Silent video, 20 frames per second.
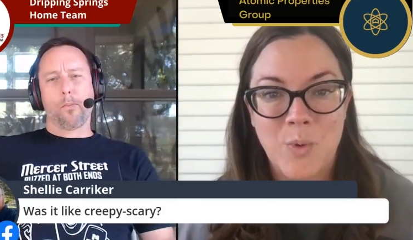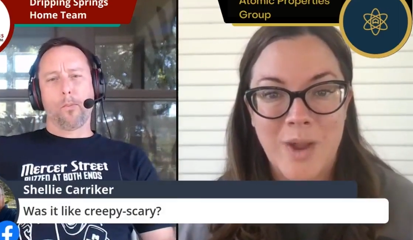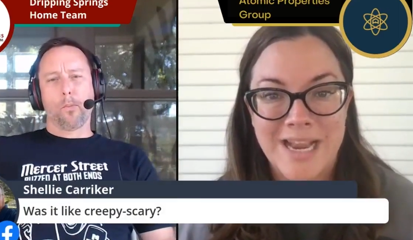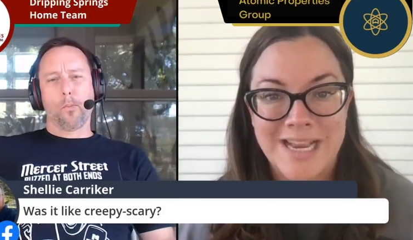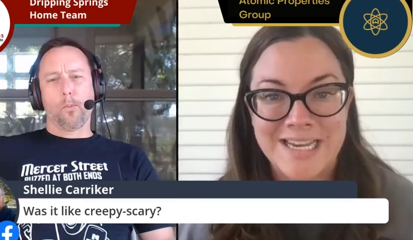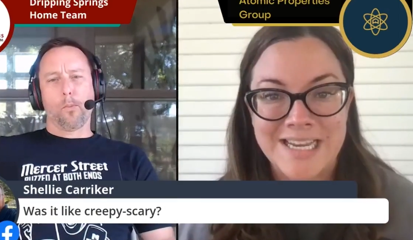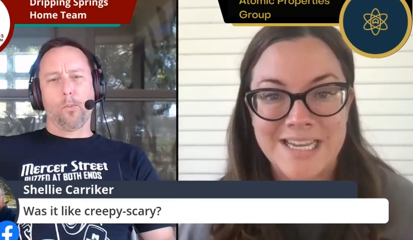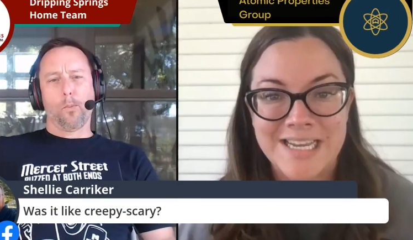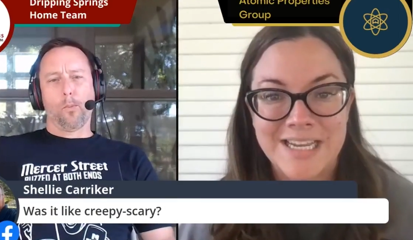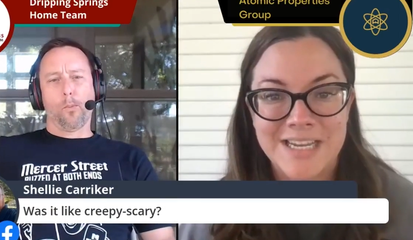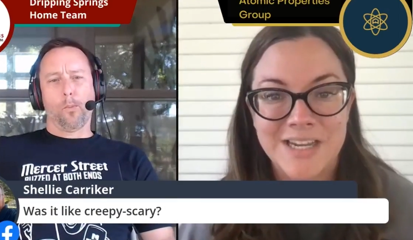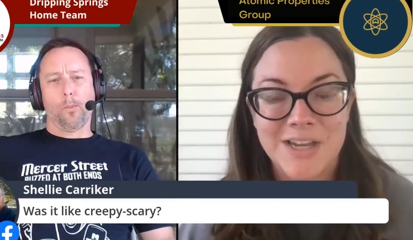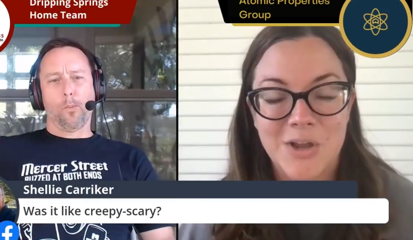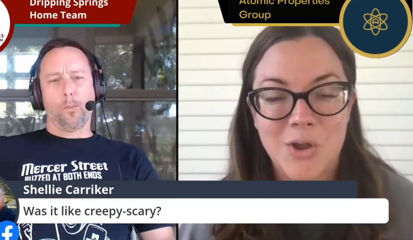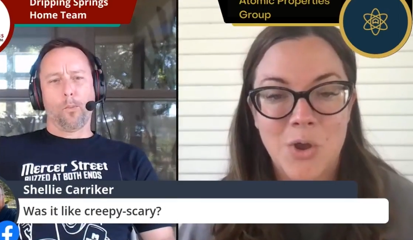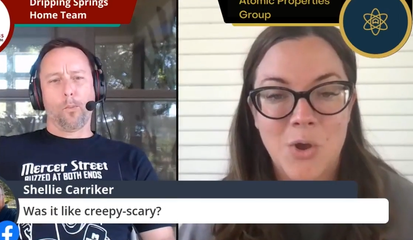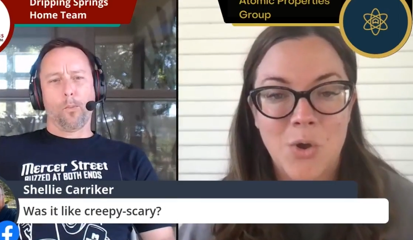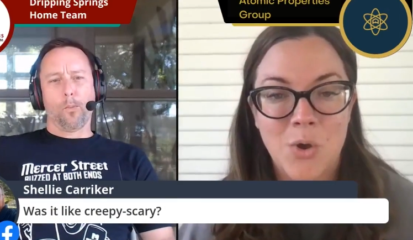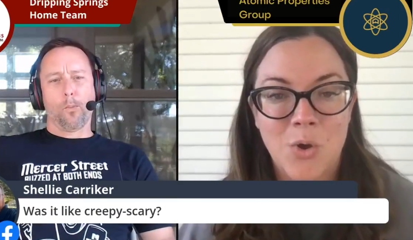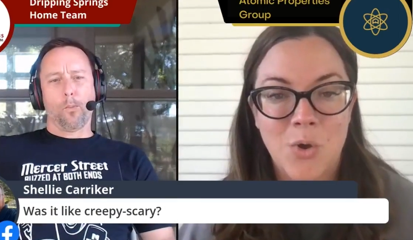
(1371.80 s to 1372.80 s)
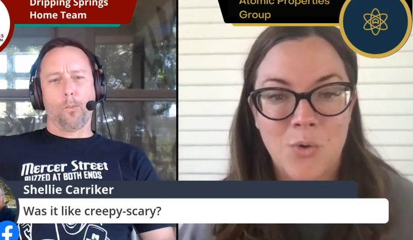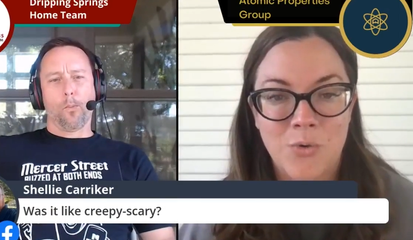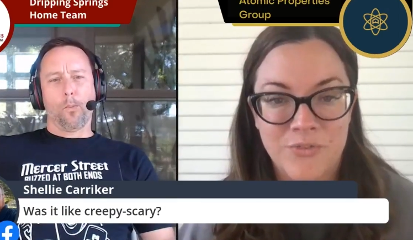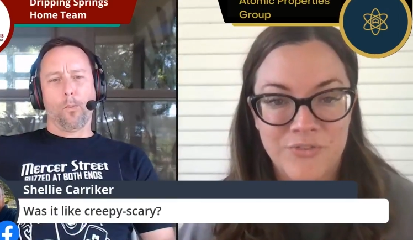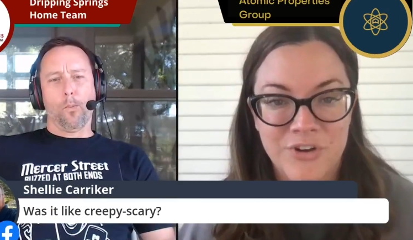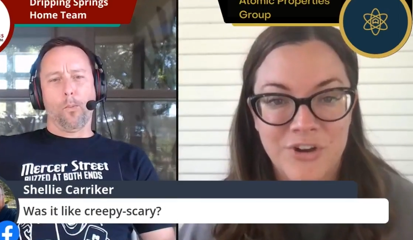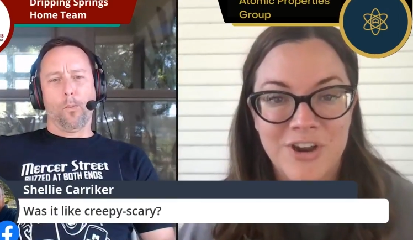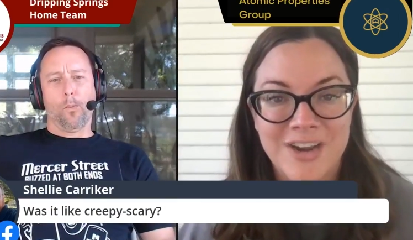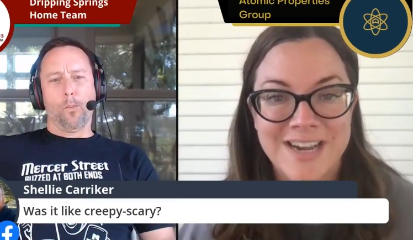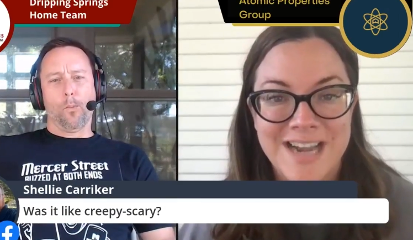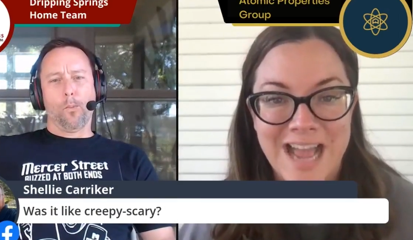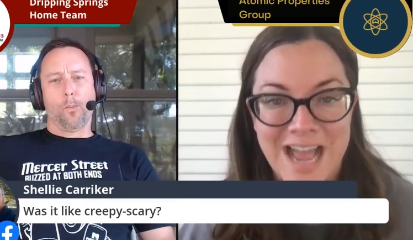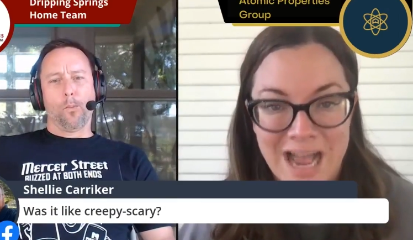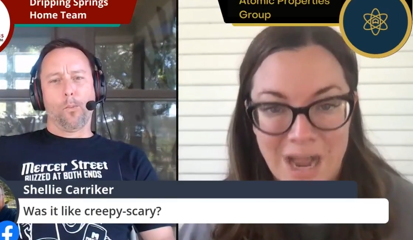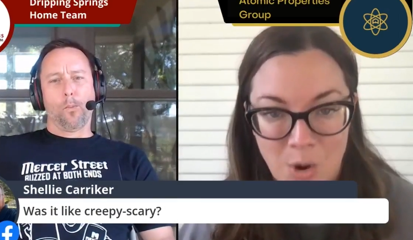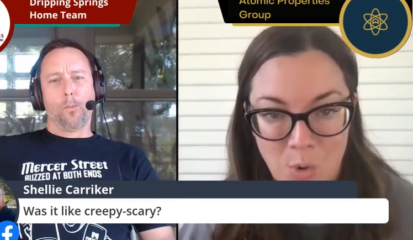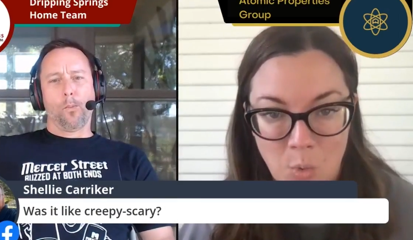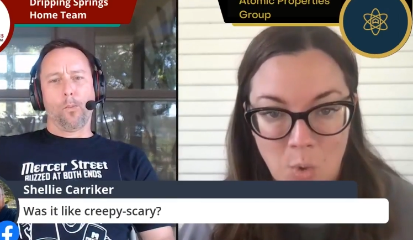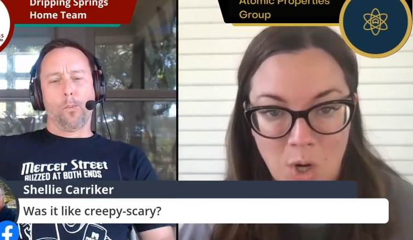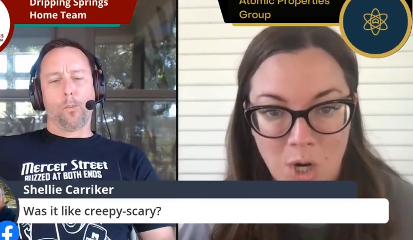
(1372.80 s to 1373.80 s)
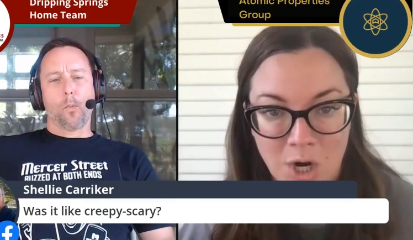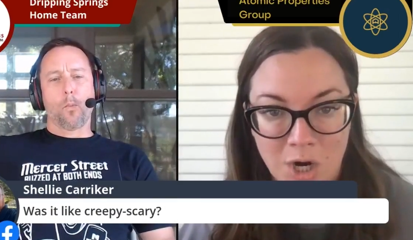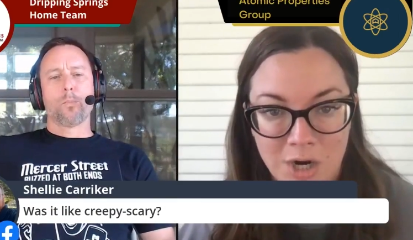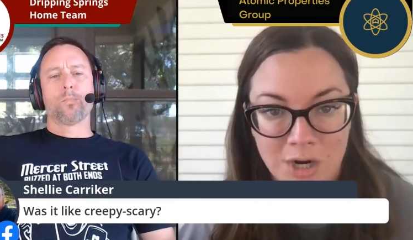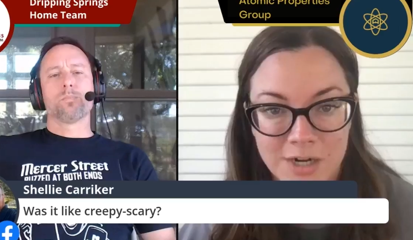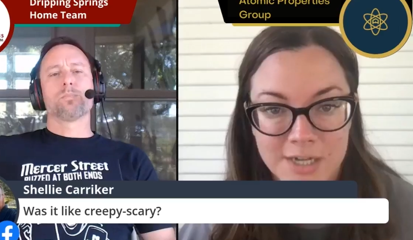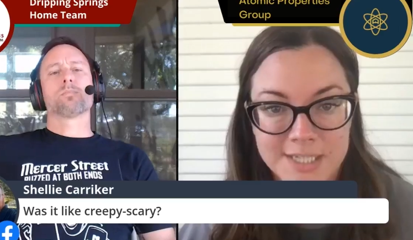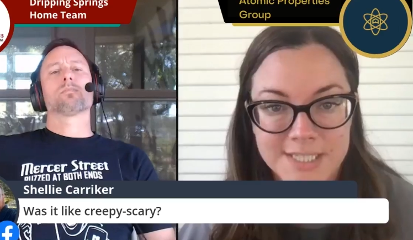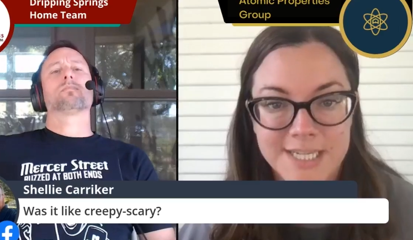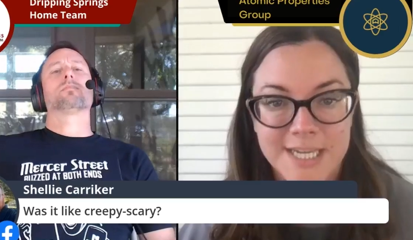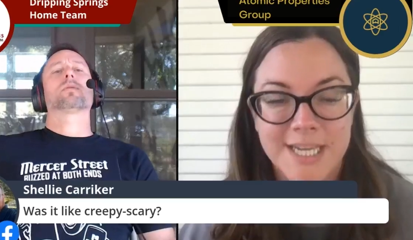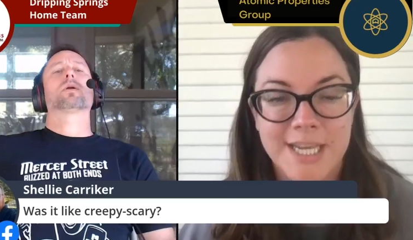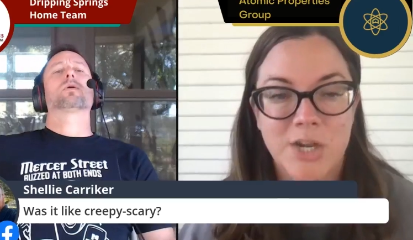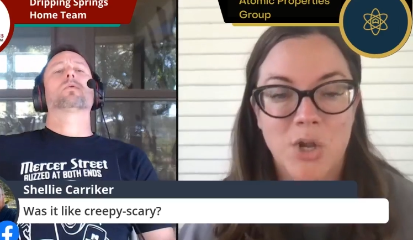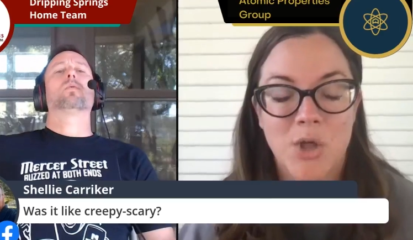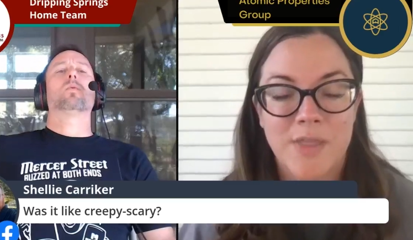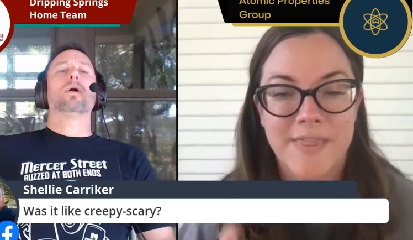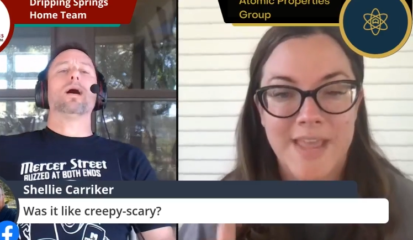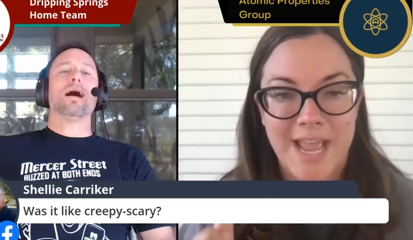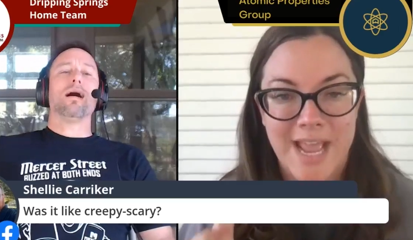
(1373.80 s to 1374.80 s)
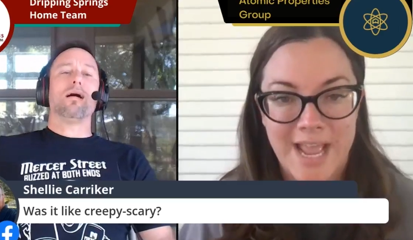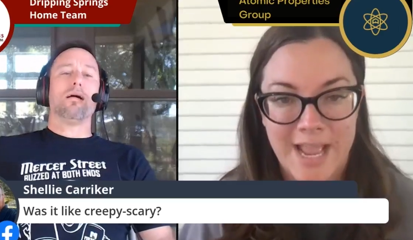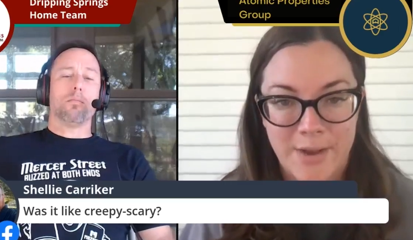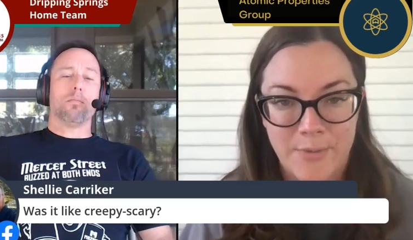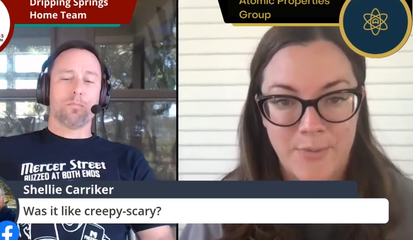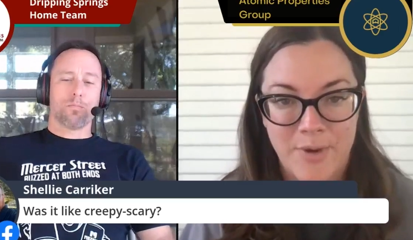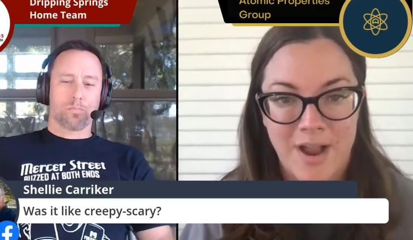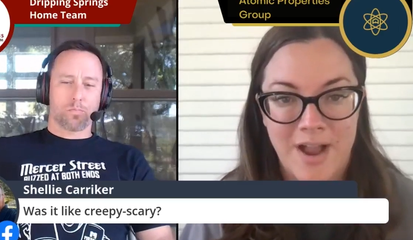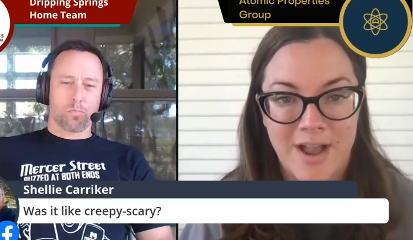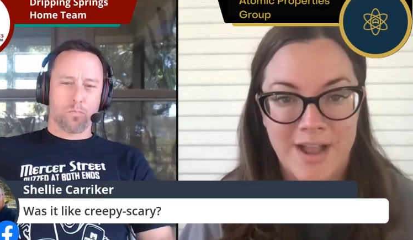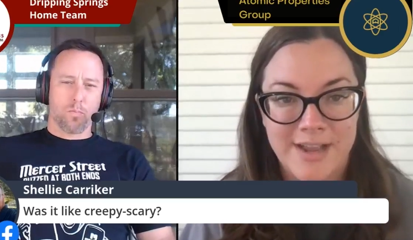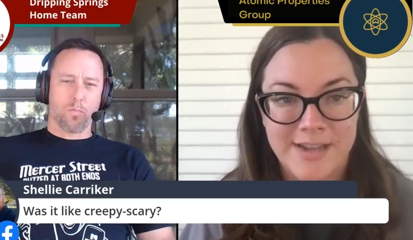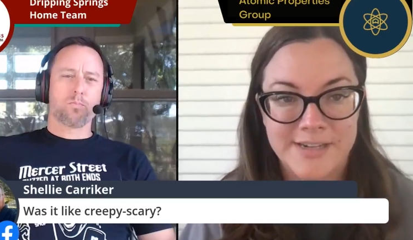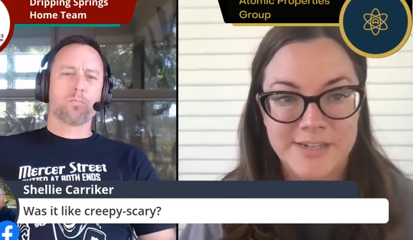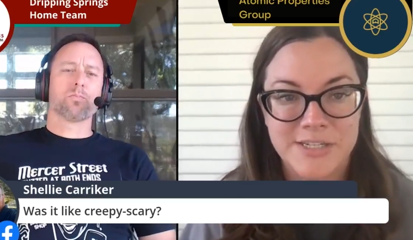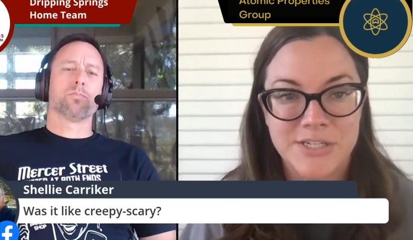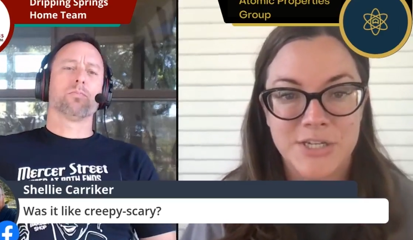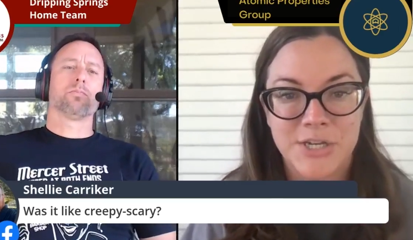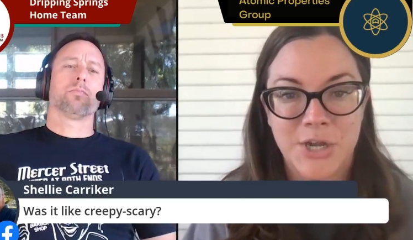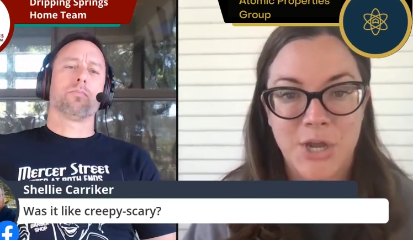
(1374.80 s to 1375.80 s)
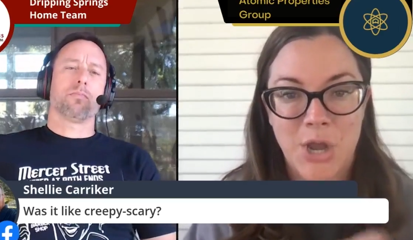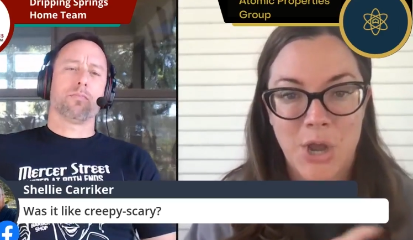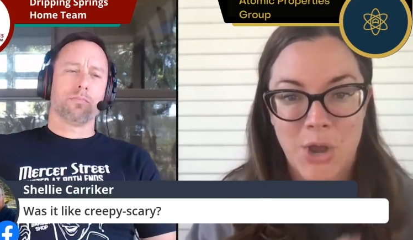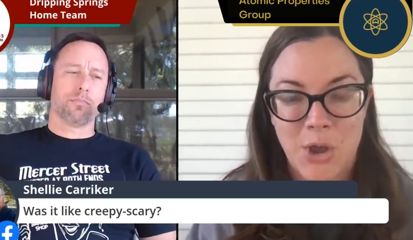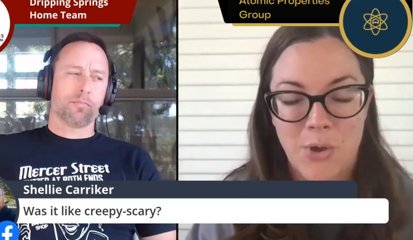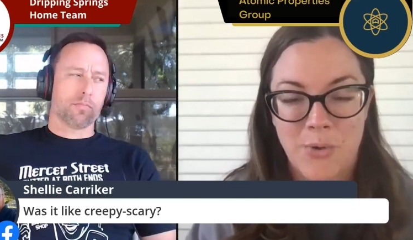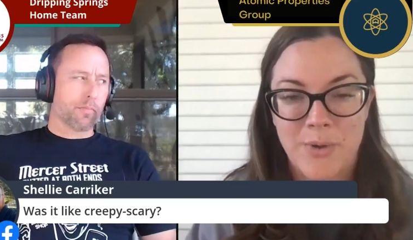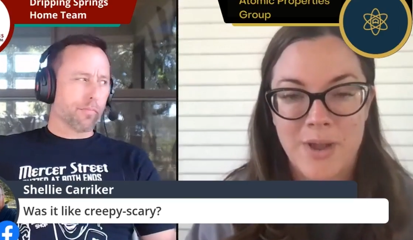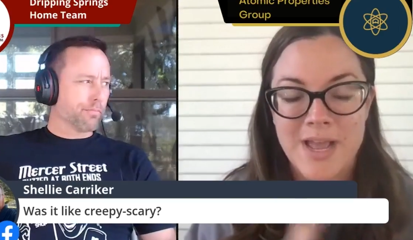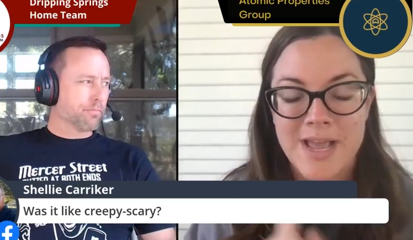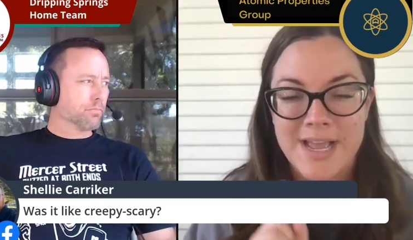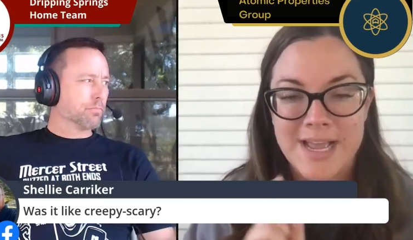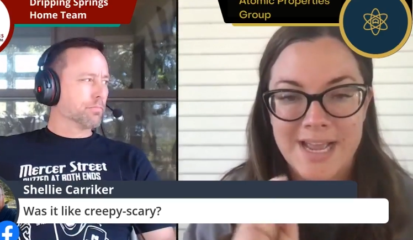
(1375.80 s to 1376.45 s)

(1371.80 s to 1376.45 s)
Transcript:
Speaker 1: waited over an hour to get on wow. the hayride to go.